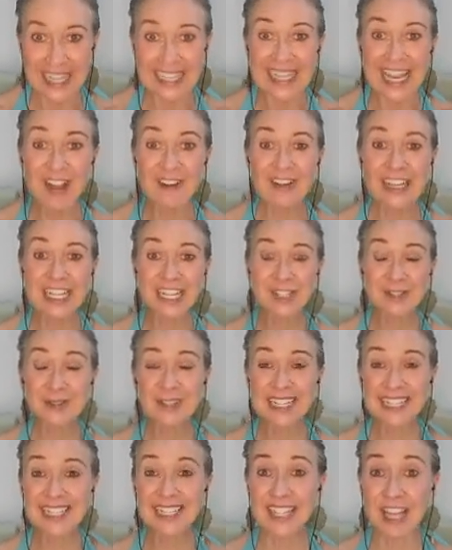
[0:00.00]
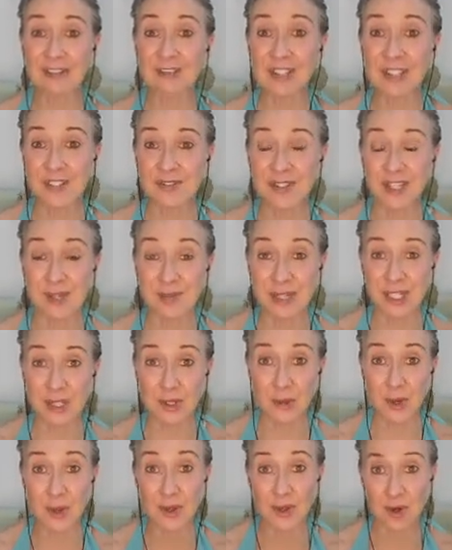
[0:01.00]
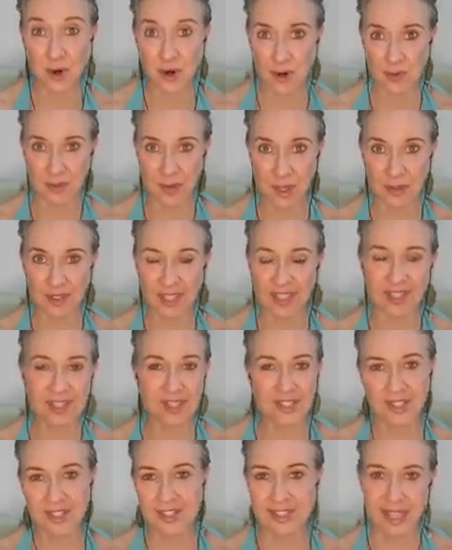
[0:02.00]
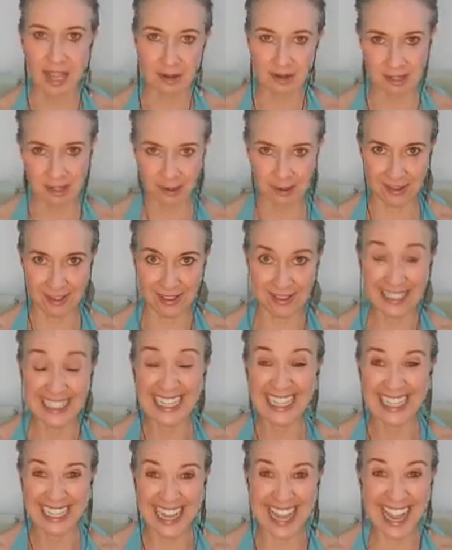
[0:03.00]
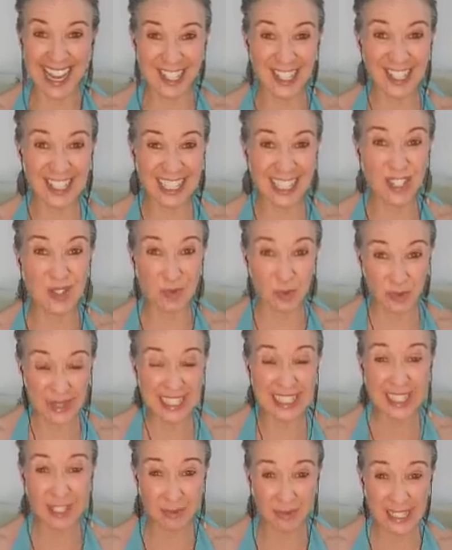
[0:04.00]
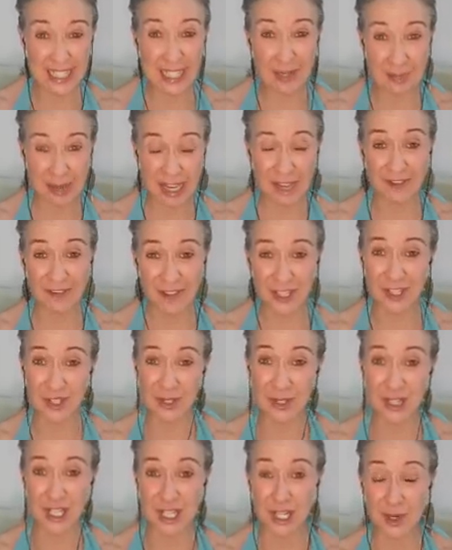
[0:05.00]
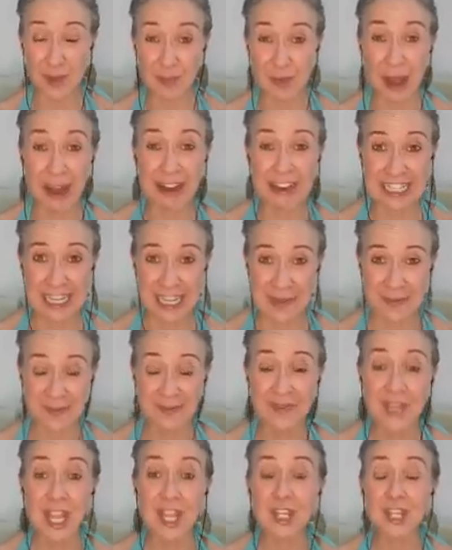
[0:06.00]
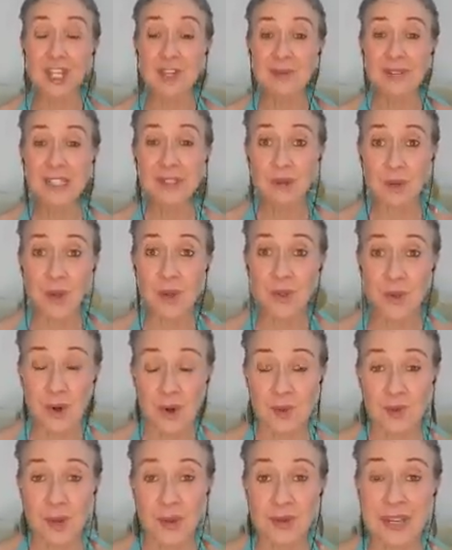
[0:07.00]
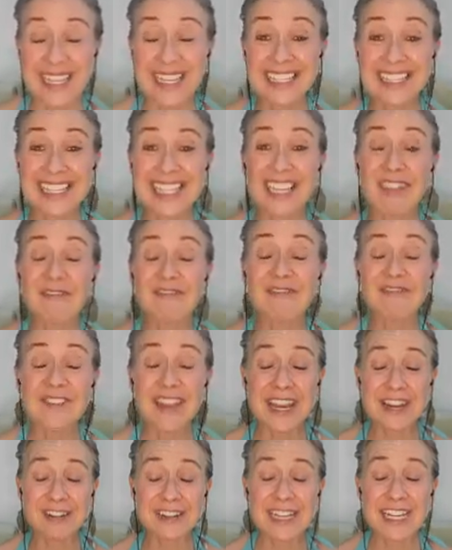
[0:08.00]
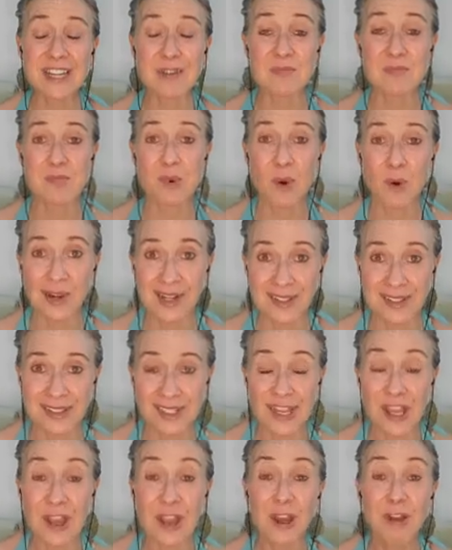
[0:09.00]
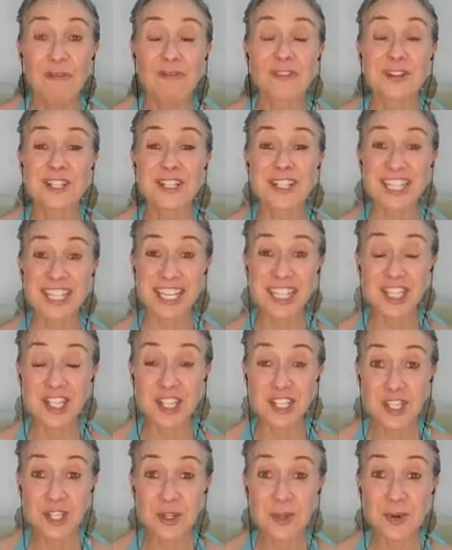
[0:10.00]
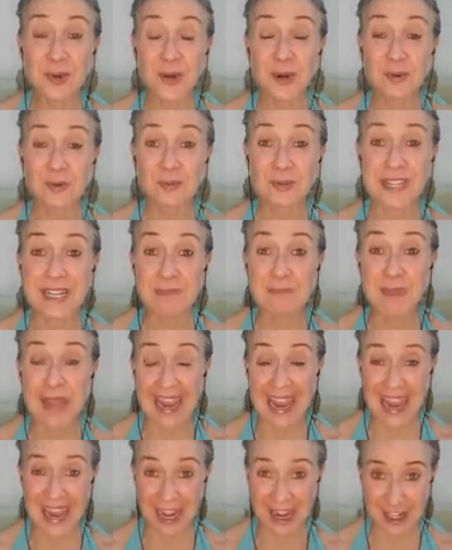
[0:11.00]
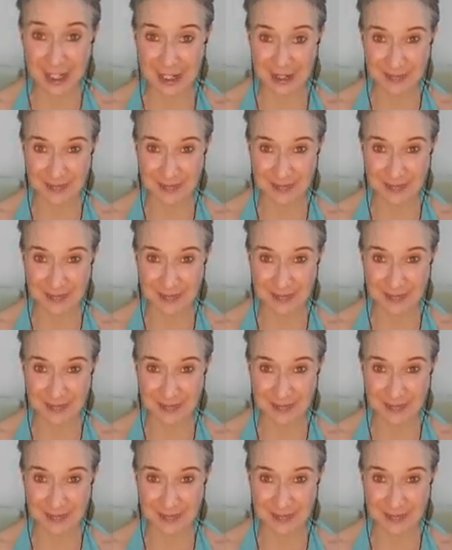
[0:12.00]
Now, increased levels of human growth hormone doesn't just sound cool. It actually is really, really beneficial to your body. Human growth hormone is very important for tissue repair.